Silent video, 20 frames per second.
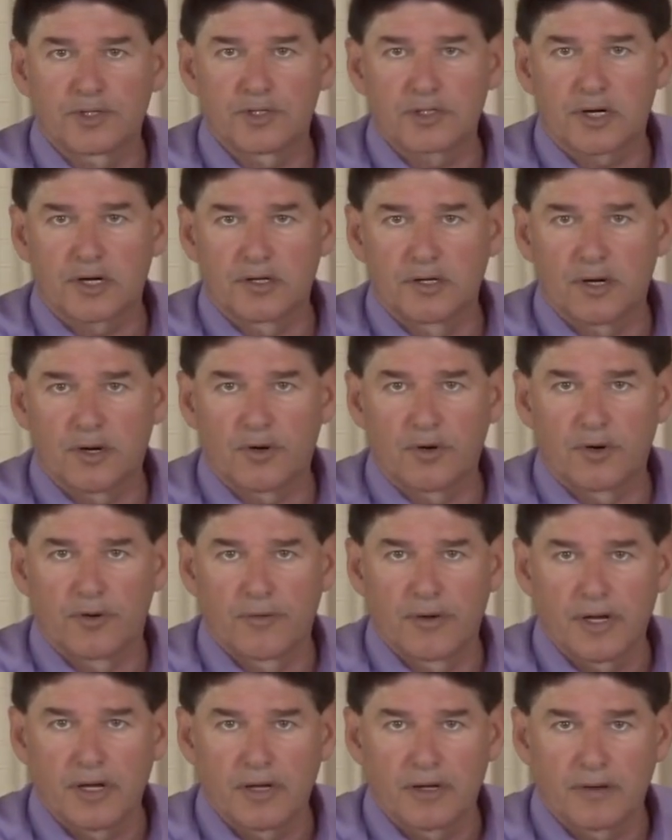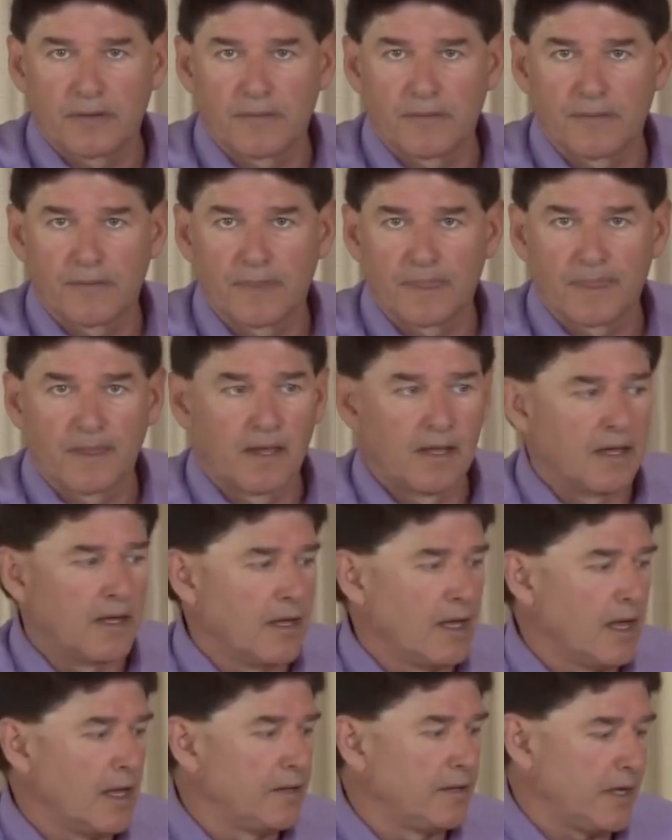which is our notary.
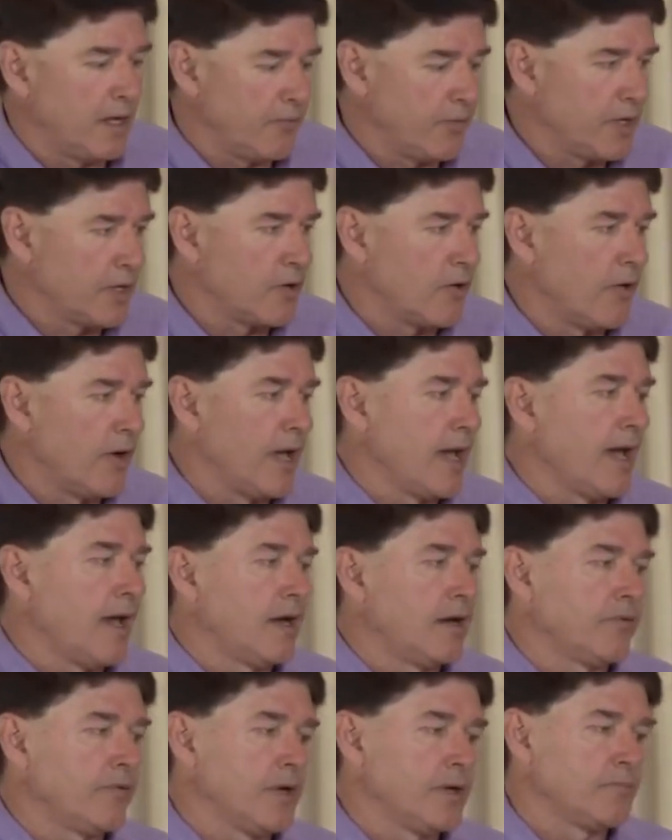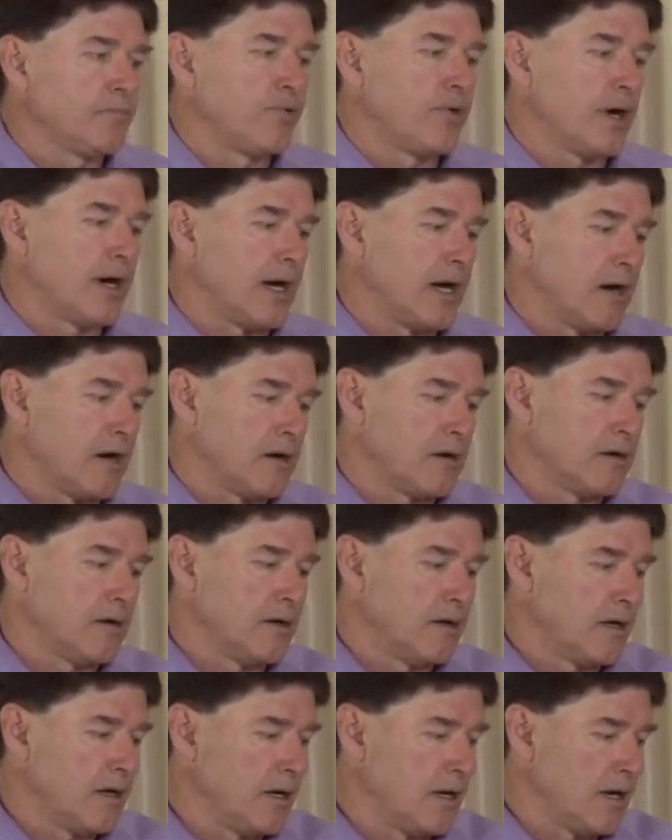And then we go ahead and we put our,
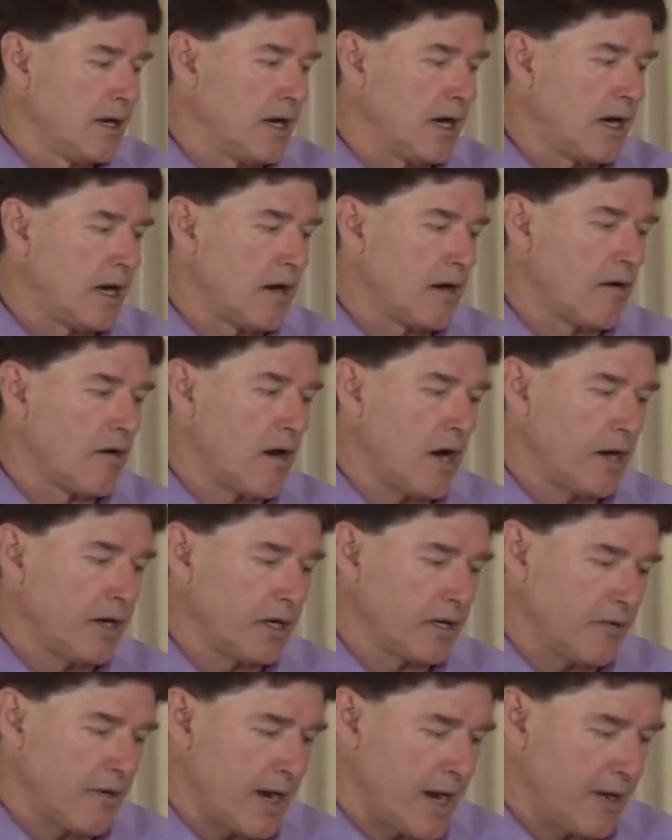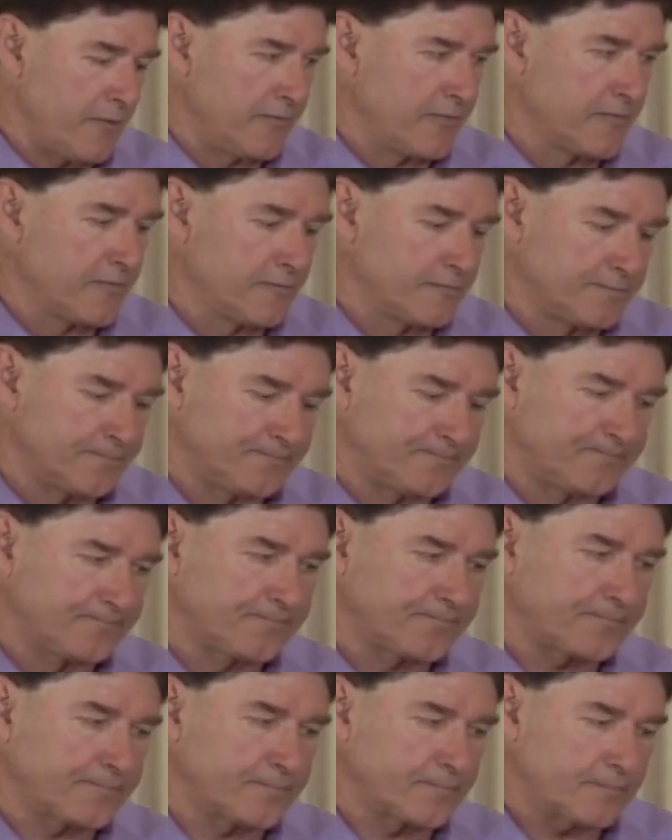our autograph
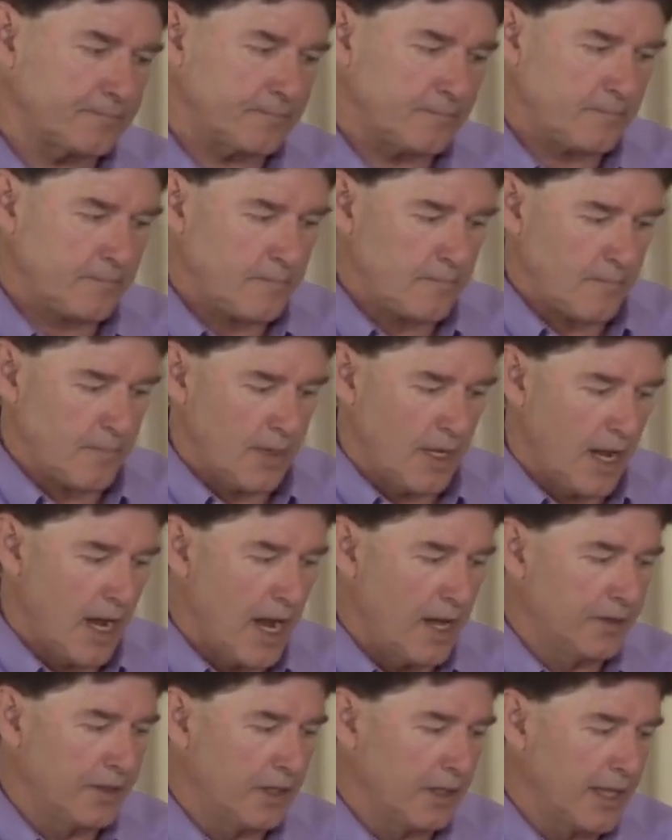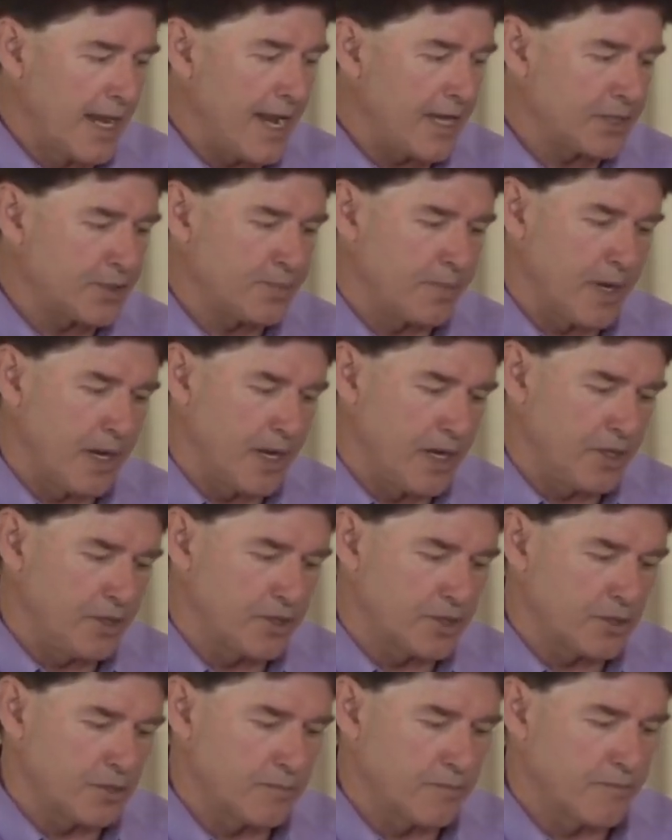on the last
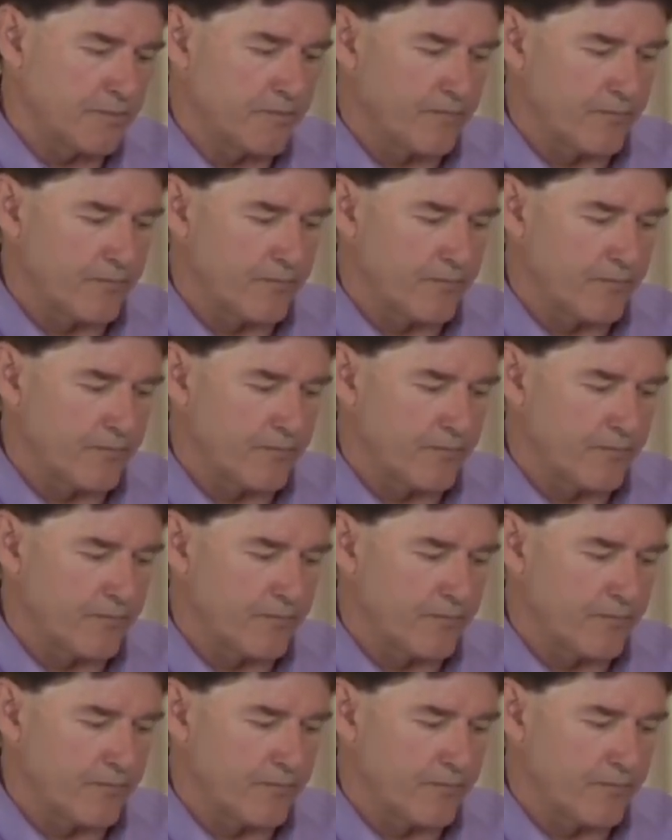page